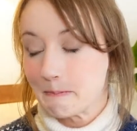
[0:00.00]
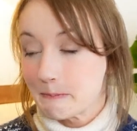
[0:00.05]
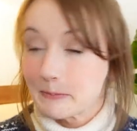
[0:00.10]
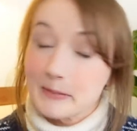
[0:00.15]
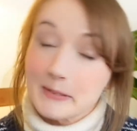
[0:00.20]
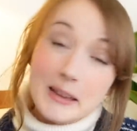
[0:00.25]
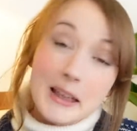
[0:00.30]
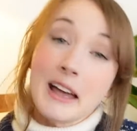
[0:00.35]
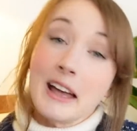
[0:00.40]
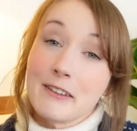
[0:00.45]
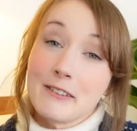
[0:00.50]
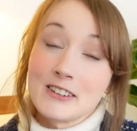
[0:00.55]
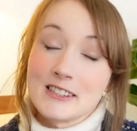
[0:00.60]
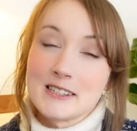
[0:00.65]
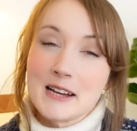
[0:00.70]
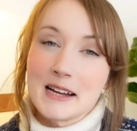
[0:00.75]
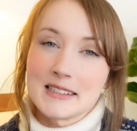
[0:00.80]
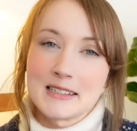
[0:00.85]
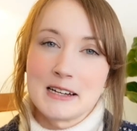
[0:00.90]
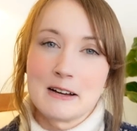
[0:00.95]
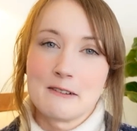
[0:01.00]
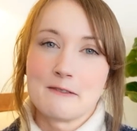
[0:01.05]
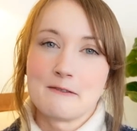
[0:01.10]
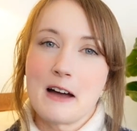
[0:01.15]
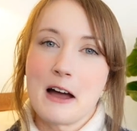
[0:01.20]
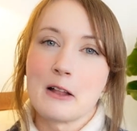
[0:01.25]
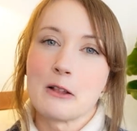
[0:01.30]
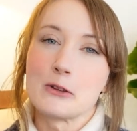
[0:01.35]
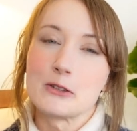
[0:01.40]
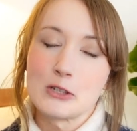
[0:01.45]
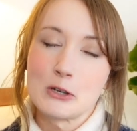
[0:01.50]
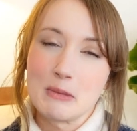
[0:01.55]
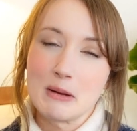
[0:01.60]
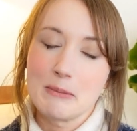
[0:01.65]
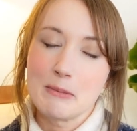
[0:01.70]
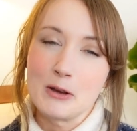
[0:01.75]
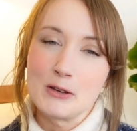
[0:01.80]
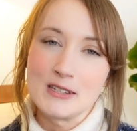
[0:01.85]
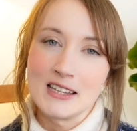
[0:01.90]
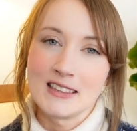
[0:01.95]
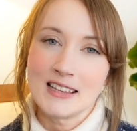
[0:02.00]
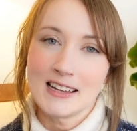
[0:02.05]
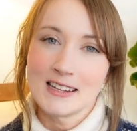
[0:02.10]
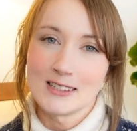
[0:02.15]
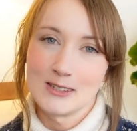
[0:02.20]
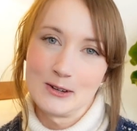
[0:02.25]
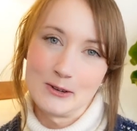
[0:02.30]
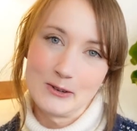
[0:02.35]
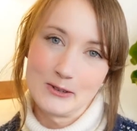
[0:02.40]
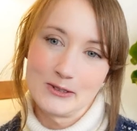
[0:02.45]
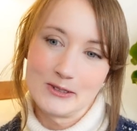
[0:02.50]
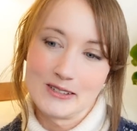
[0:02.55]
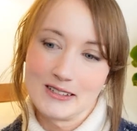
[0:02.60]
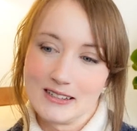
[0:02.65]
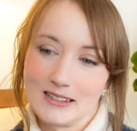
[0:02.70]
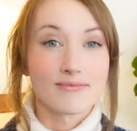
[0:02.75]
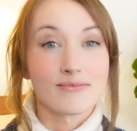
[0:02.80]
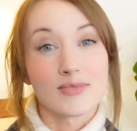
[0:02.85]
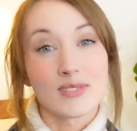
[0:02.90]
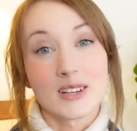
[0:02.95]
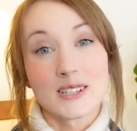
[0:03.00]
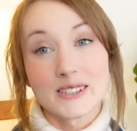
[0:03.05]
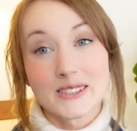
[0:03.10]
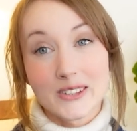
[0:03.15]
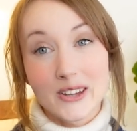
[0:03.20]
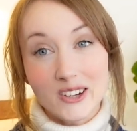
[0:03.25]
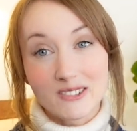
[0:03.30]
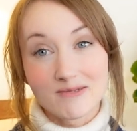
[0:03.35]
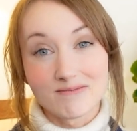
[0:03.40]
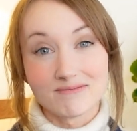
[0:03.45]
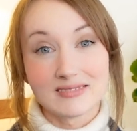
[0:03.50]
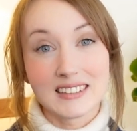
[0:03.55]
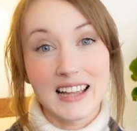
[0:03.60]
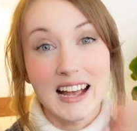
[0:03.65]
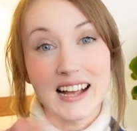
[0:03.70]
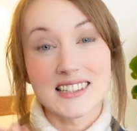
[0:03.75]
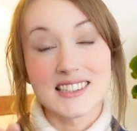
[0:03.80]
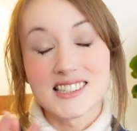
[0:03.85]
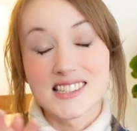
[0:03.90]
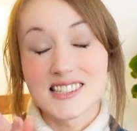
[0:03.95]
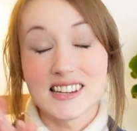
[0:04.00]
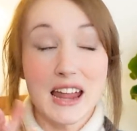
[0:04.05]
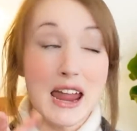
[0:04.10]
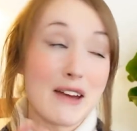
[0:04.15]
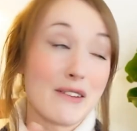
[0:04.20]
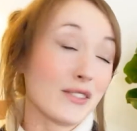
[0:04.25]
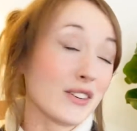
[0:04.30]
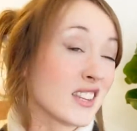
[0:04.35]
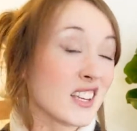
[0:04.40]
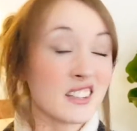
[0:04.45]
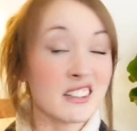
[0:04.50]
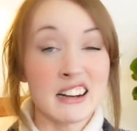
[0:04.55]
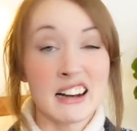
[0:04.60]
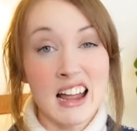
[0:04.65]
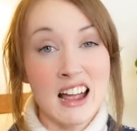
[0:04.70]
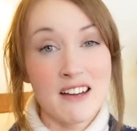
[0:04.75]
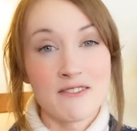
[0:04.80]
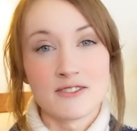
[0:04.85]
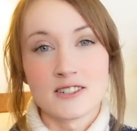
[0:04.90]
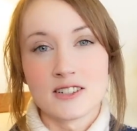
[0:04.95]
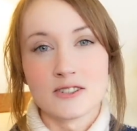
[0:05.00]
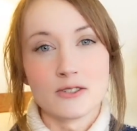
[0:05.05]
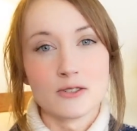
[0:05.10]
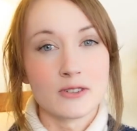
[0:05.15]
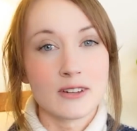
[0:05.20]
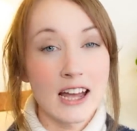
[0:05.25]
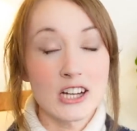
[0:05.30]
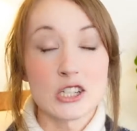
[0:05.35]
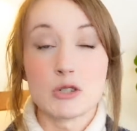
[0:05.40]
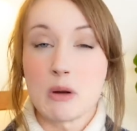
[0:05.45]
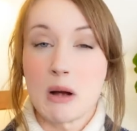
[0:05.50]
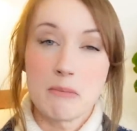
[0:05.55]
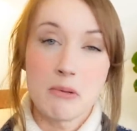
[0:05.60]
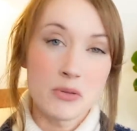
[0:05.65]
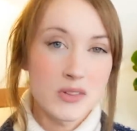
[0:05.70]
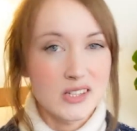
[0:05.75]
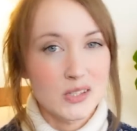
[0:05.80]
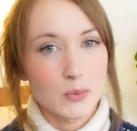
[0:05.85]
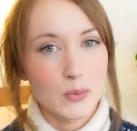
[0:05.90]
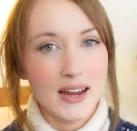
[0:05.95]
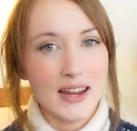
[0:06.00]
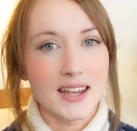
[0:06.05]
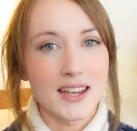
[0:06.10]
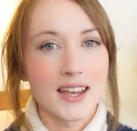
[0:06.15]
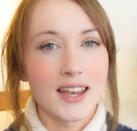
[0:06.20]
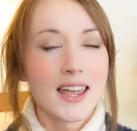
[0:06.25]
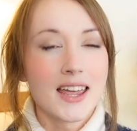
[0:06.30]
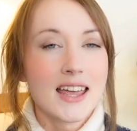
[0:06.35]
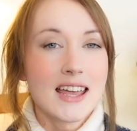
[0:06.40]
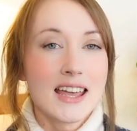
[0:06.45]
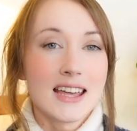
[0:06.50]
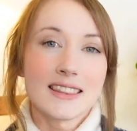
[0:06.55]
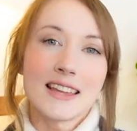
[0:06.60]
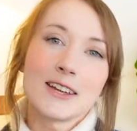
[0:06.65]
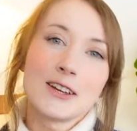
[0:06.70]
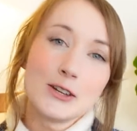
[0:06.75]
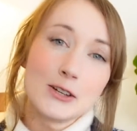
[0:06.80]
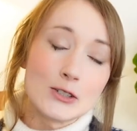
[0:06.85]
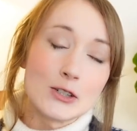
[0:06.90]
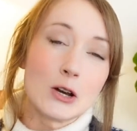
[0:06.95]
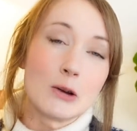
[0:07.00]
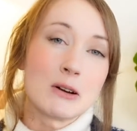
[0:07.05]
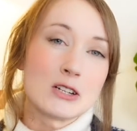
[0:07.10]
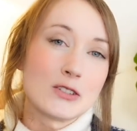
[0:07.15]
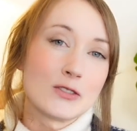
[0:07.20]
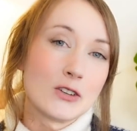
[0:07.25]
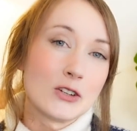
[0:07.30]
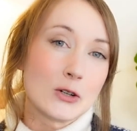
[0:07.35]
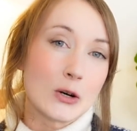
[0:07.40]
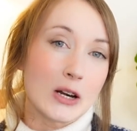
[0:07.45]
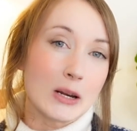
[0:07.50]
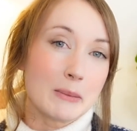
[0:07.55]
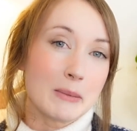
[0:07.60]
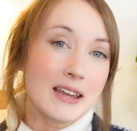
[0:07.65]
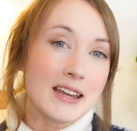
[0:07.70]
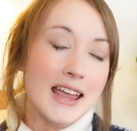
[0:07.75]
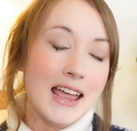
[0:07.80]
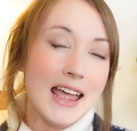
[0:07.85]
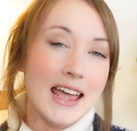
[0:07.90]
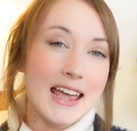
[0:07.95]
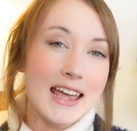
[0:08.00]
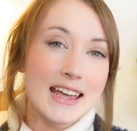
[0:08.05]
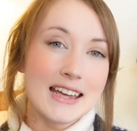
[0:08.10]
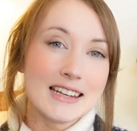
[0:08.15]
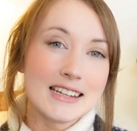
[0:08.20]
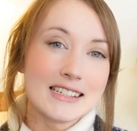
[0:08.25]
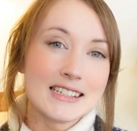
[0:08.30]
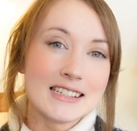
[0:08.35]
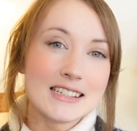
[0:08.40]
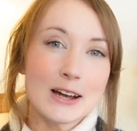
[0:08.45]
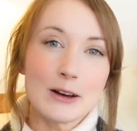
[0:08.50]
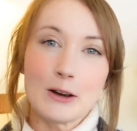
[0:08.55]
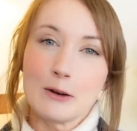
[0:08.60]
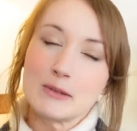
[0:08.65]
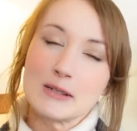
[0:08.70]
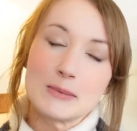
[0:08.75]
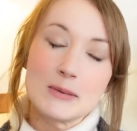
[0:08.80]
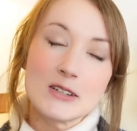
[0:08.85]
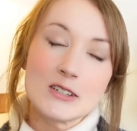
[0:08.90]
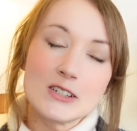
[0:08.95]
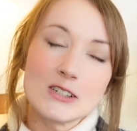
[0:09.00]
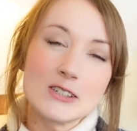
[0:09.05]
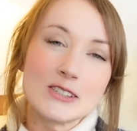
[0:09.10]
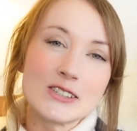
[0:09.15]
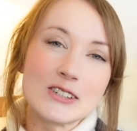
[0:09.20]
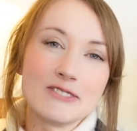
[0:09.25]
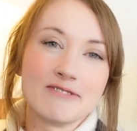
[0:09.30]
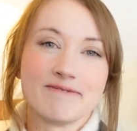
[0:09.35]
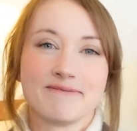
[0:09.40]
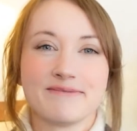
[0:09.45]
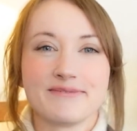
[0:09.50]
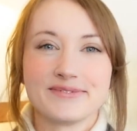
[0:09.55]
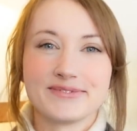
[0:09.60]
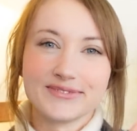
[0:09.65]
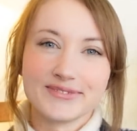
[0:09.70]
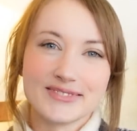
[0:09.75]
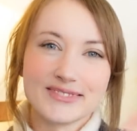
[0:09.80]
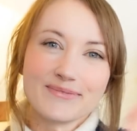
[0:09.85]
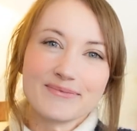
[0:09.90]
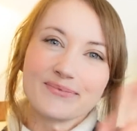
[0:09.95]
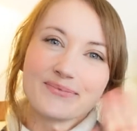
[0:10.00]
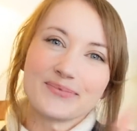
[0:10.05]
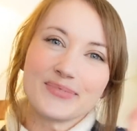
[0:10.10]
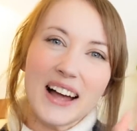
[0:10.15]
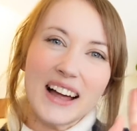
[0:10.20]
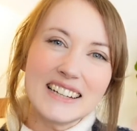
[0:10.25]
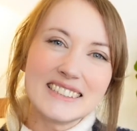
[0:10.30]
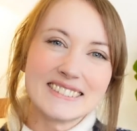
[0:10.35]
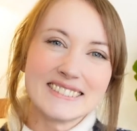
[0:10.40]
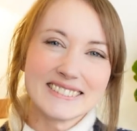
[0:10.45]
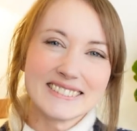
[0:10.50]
yeah, if it's nice enough, I'll also be posting that soon. So that's everything that I have to catch you up on this week. Thank you so much for joining me, and I hope to speak to you soon. Bye!